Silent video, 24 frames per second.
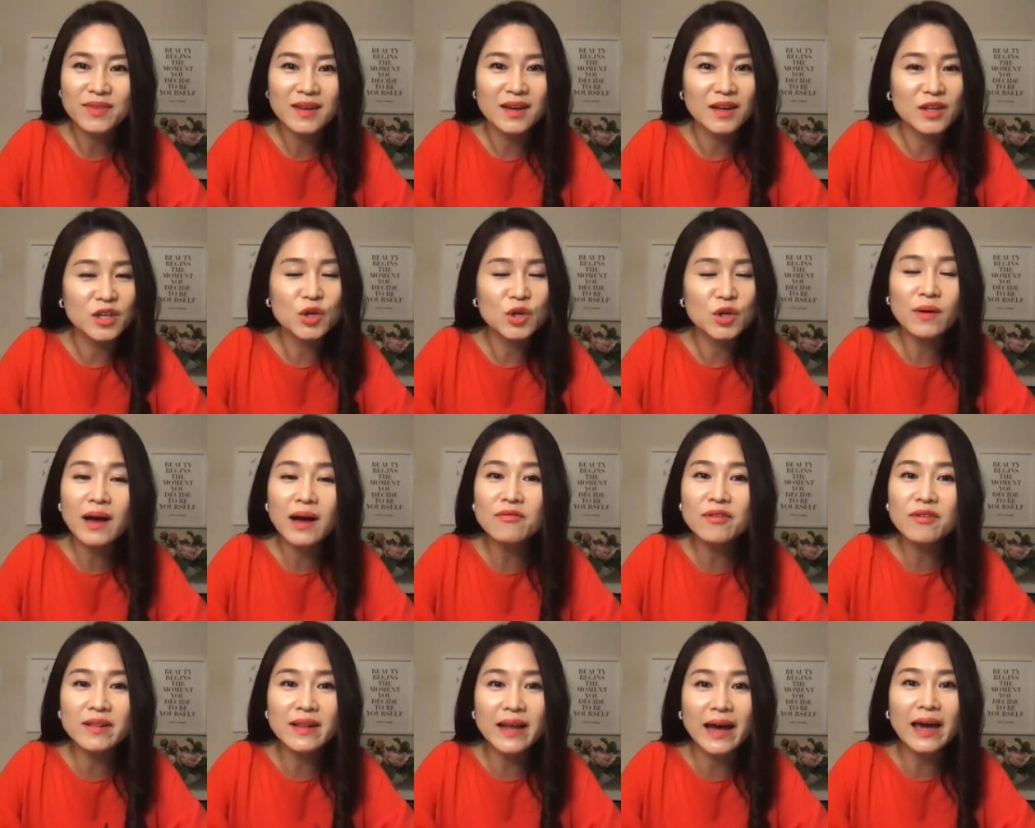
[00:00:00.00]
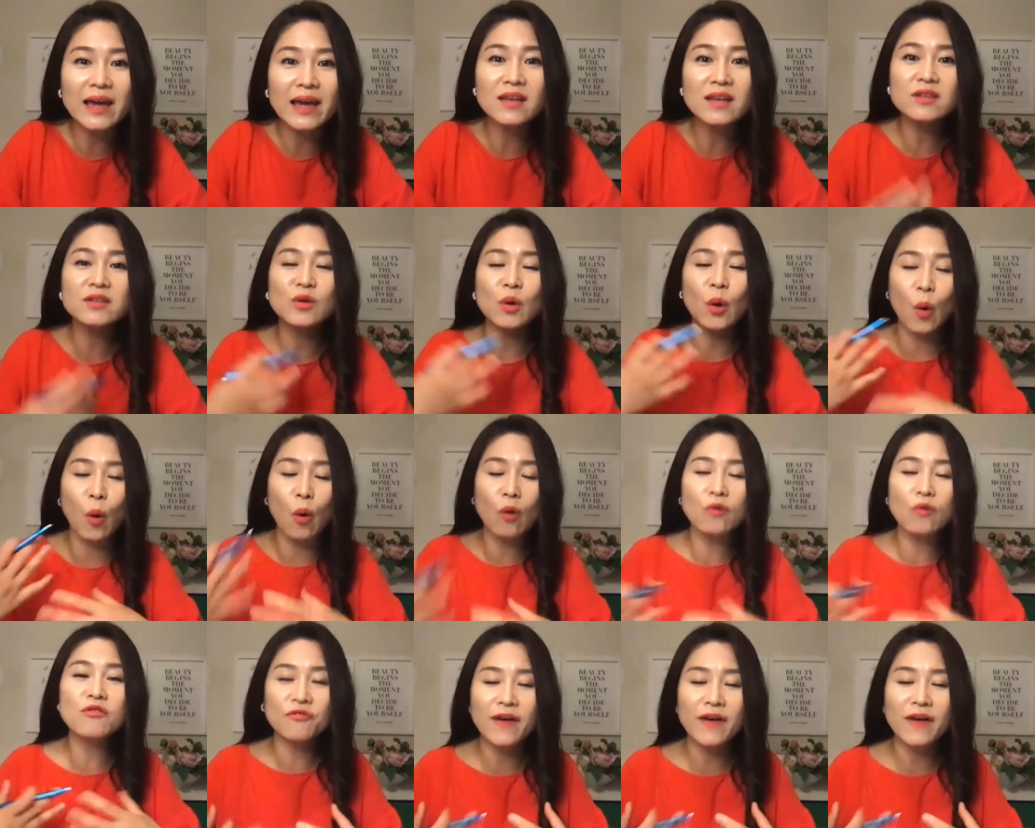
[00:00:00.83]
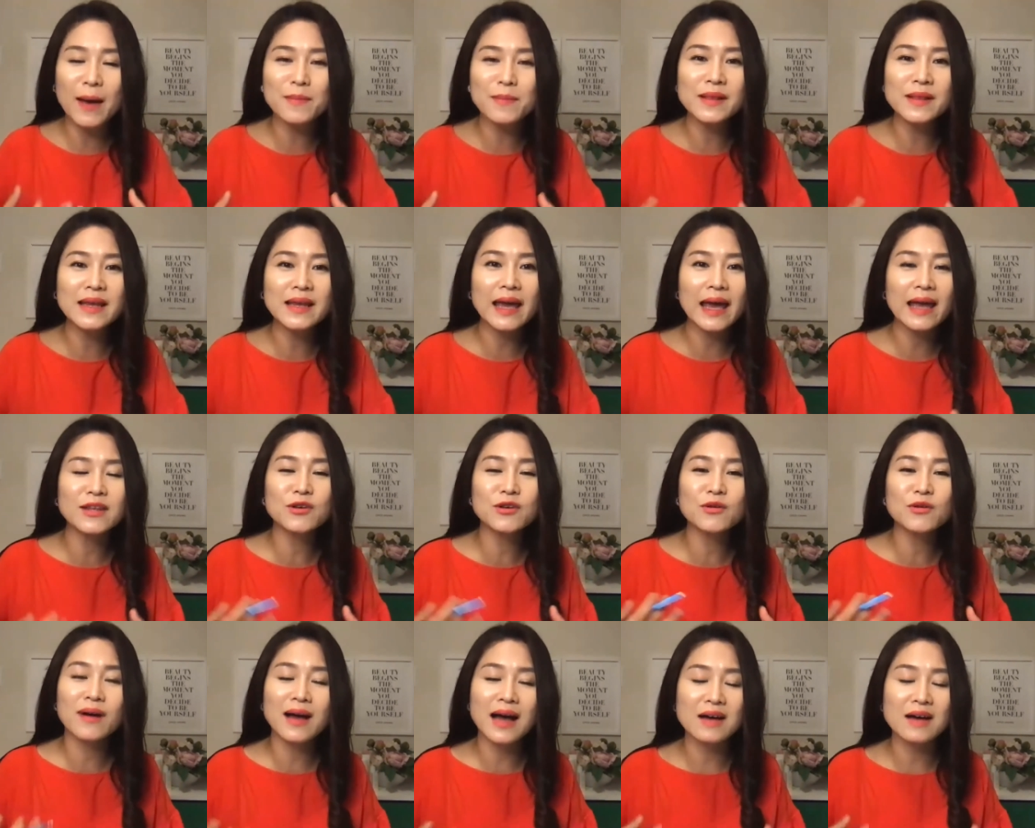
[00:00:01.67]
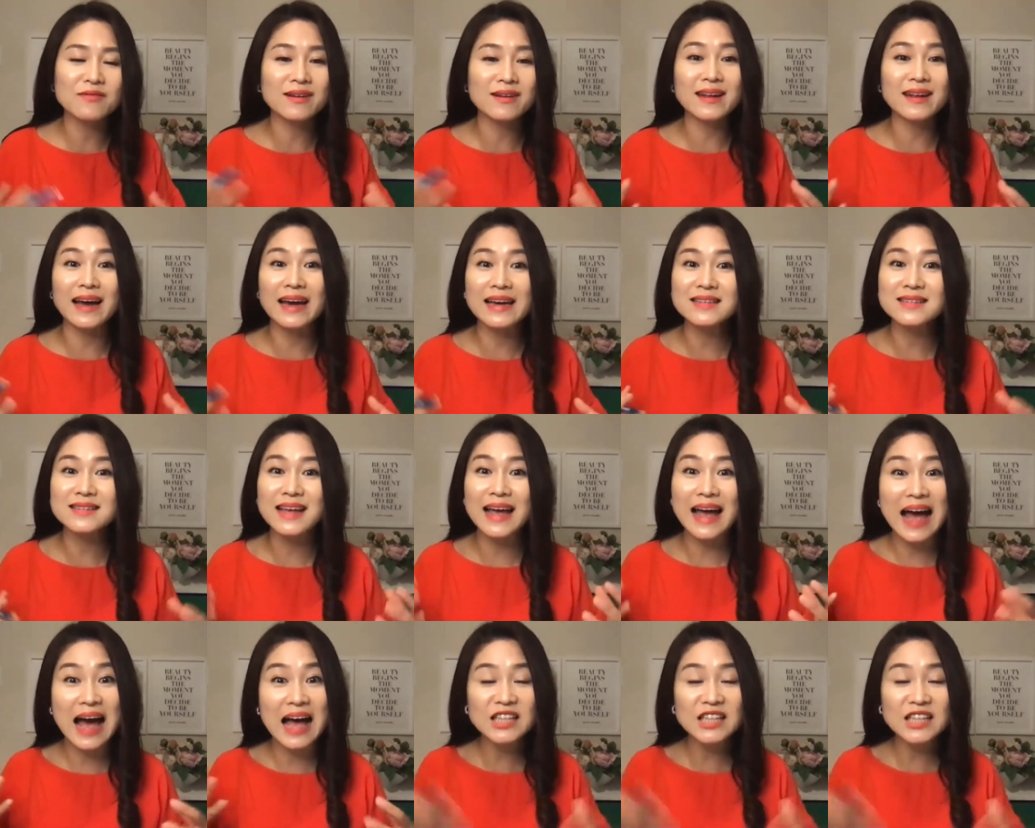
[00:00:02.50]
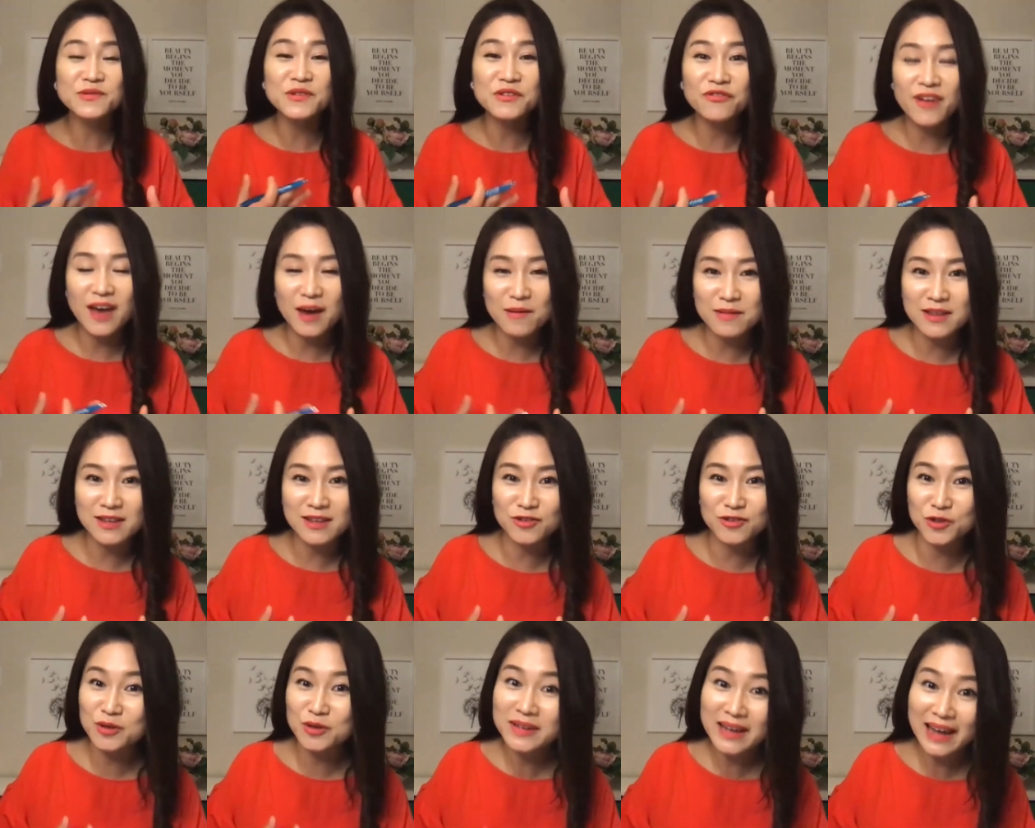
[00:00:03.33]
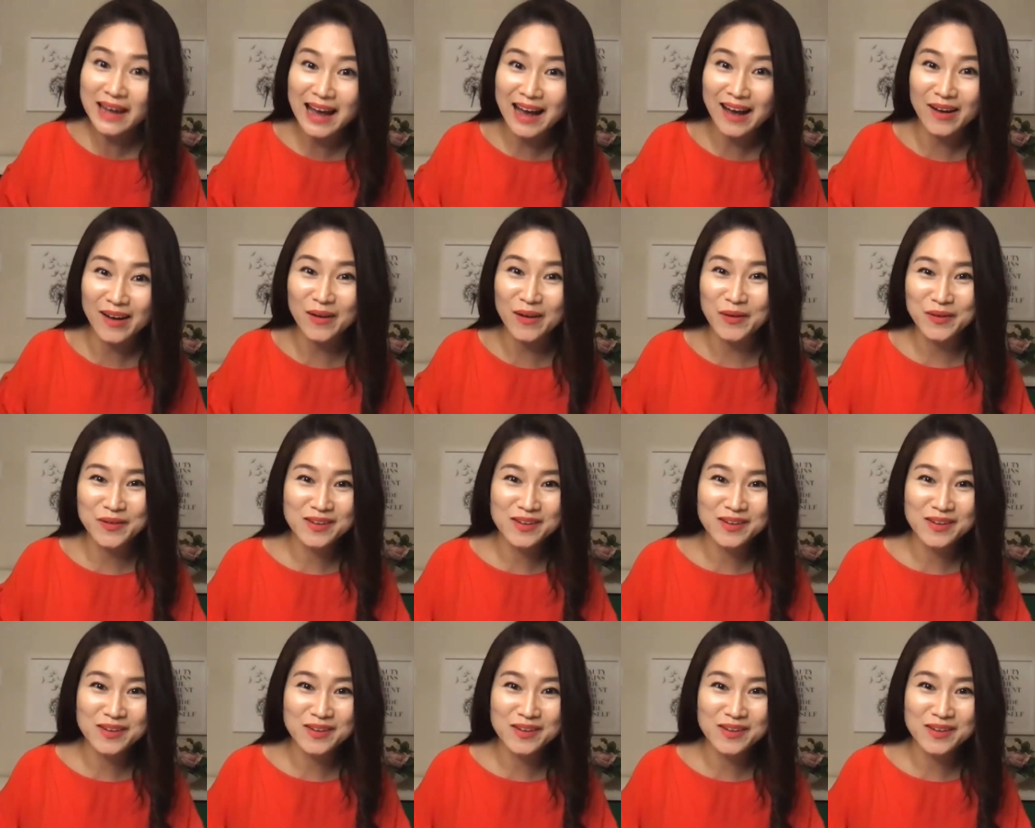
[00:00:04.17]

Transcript: You have a nice own family and you have a nice ATOMY family too now.